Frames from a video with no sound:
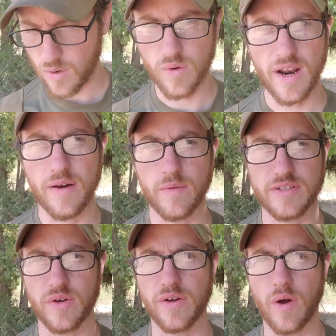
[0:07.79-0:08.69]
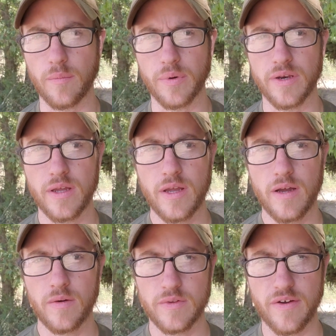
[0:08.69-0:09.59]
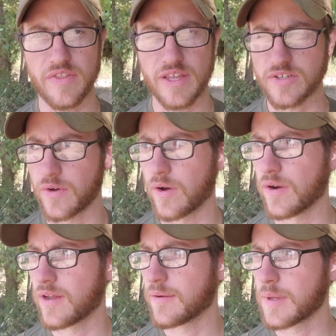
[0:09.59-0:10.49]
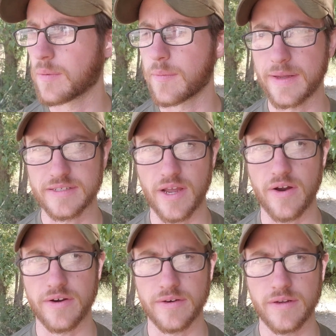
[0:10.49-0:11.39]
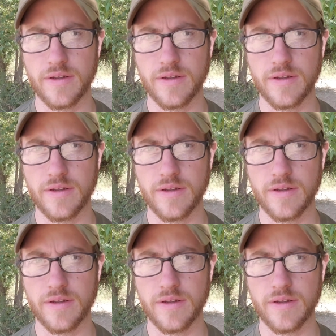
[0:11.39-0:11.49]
not what's going on, but with everything that's going on and people being scared and,